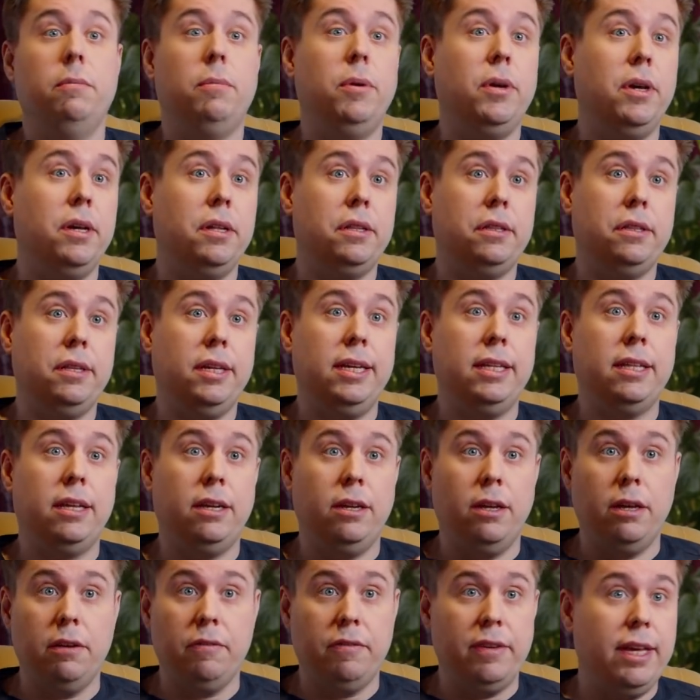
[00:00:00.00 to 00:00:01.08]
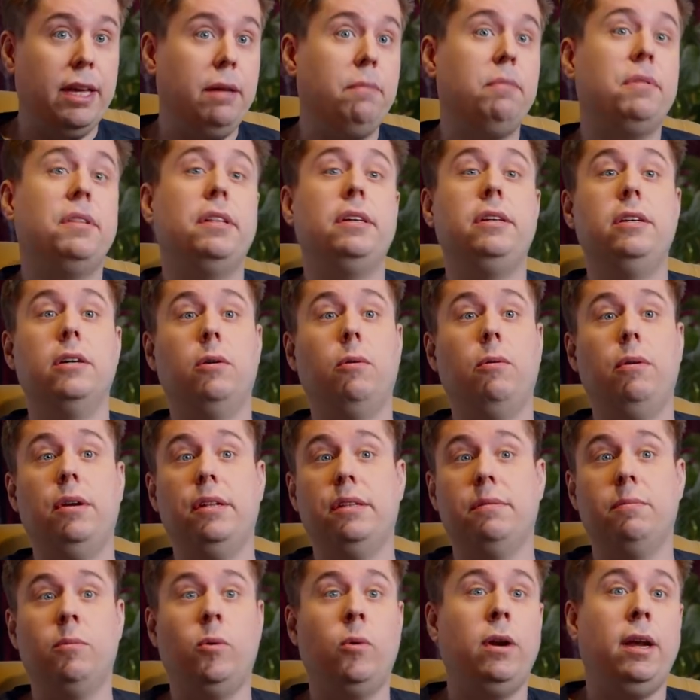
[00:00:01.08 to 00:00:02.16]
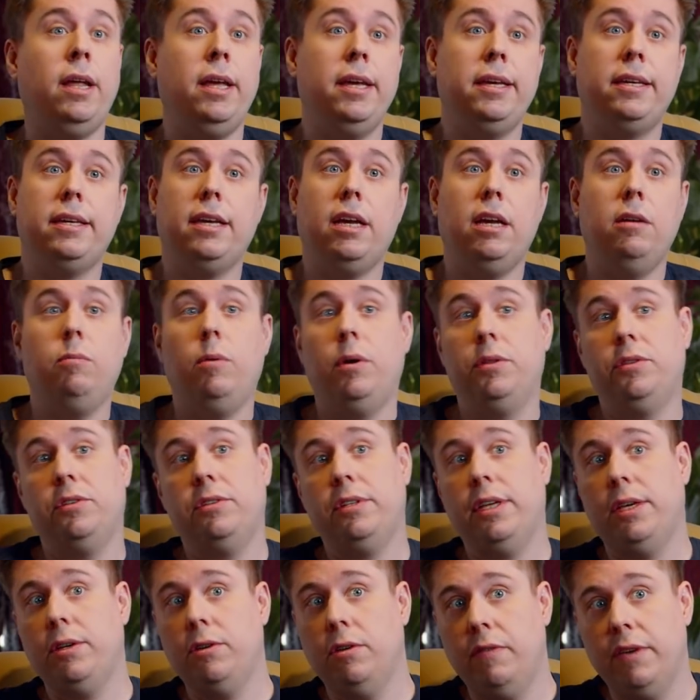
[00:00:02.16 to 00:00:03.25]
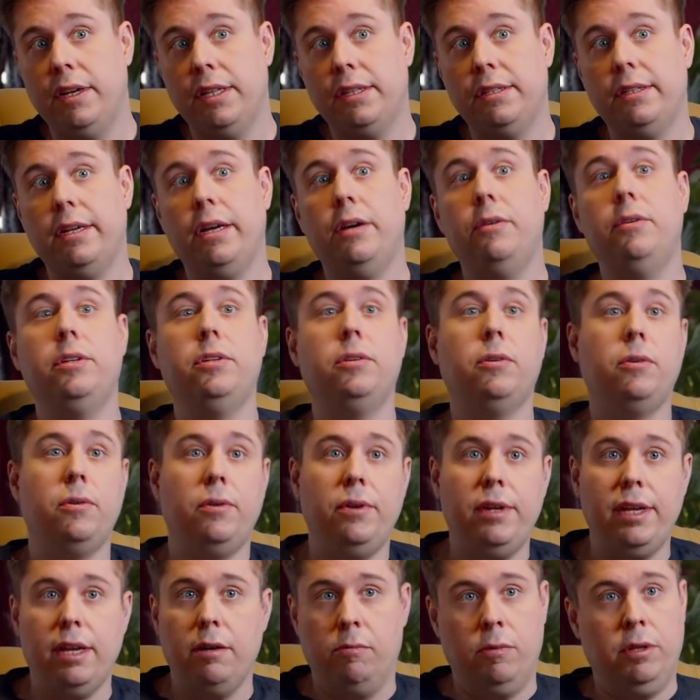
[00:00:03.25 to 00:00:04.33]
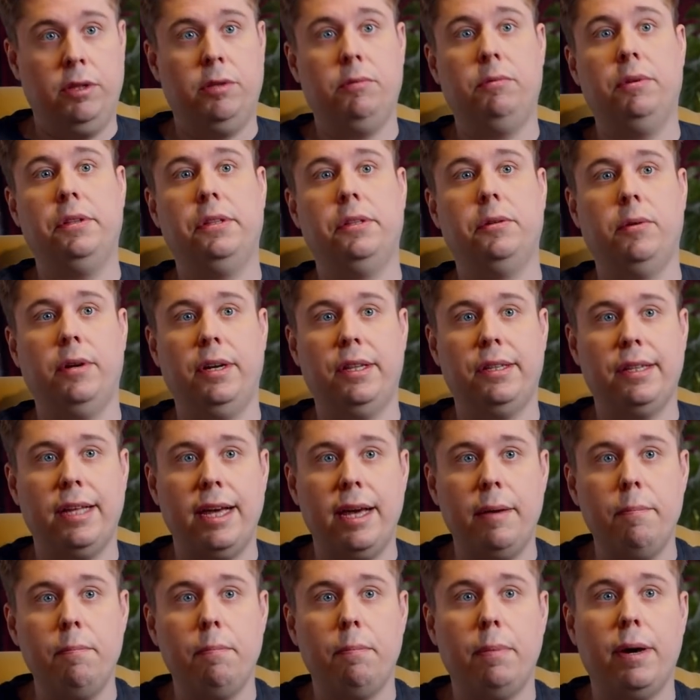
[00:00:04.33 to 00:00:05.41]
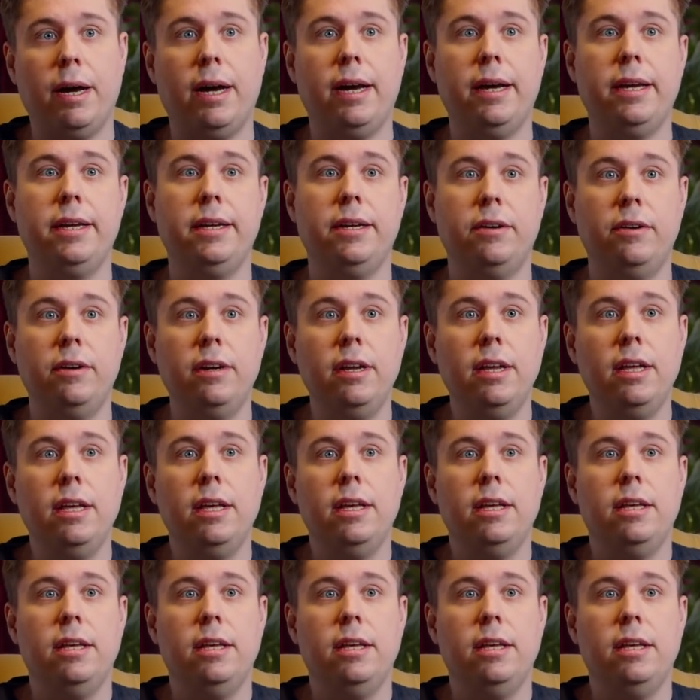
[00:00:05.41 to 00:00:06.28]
Because in a lot of games, the goal is more like, I want to take over this territory, I want to restore this empire.